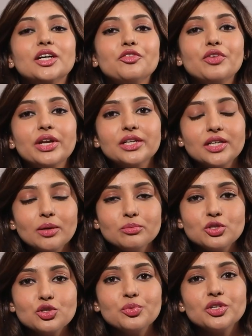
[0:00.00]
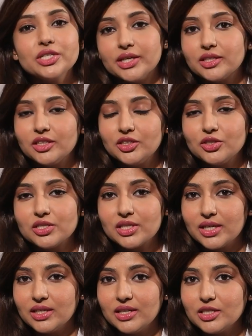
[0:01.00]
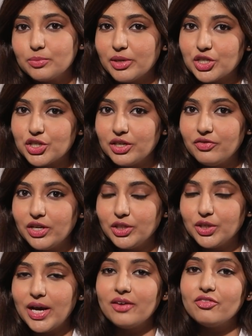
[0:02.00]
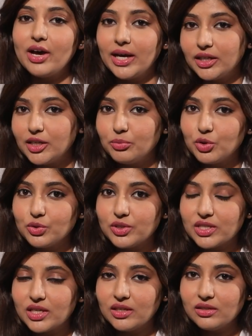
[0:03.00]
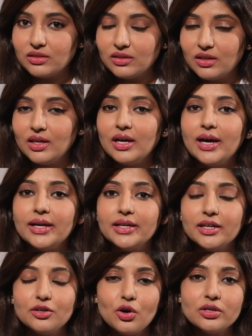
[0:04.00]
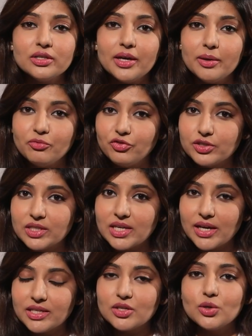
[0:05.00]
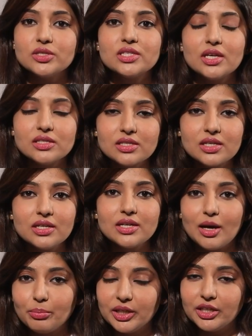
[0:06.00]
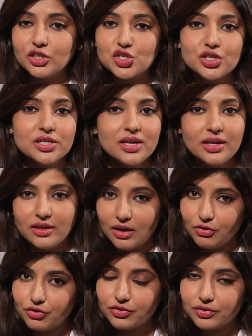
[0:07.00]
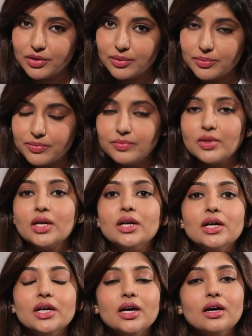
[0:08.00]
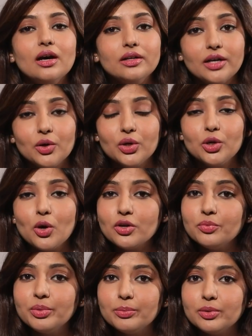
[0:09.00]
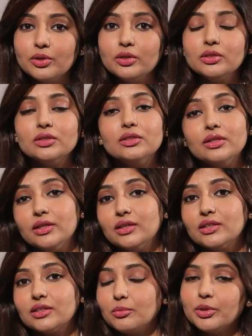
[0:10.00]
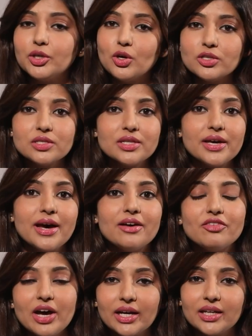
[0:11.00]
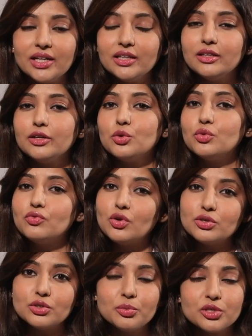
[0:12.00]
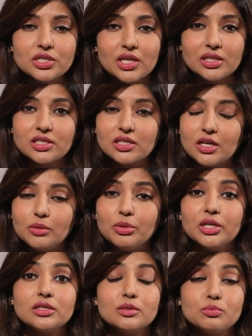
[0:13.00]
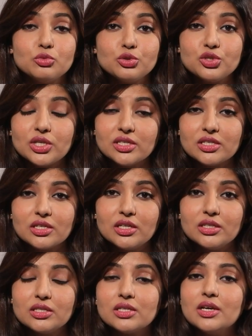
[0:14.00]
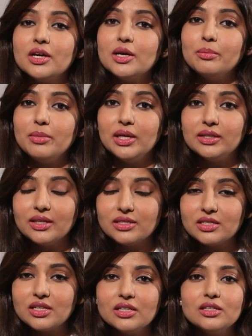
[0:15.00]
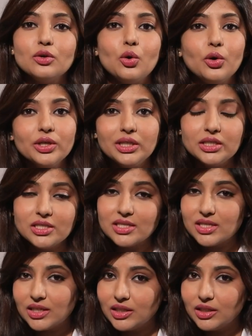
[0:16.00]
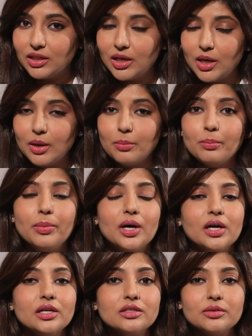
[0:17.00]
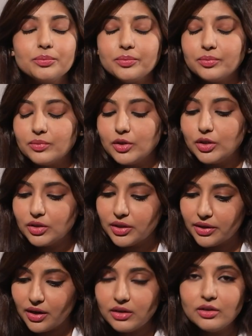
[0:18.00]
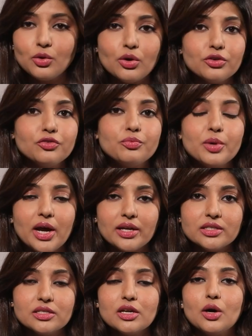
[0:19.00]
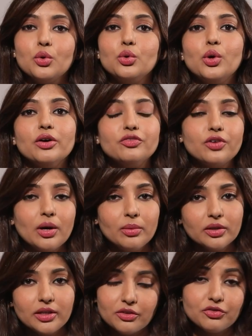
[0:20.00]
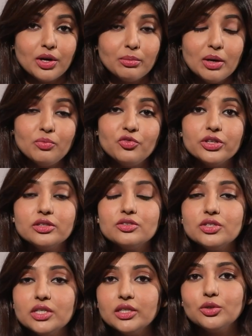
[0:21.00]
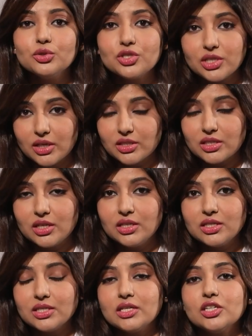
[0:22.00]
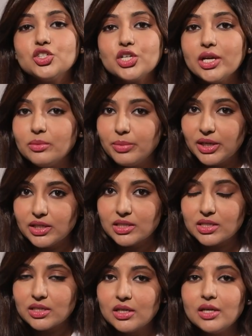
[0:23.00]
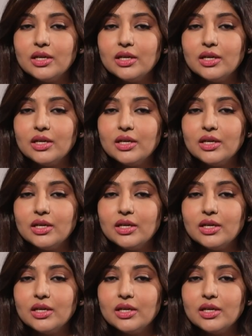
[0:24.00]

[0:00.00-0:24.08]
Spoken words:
When it comes to protecting your skin, especially when you have acne-prone skin, I cannot emphasize on sunscreen application enough. Now, a lot of people think that because they have acne, they don't want to put sunscreen because most sunscreens make their skin oily, sticky. But there are a lot of brands now who have come up with really good sunscreens that are gel-based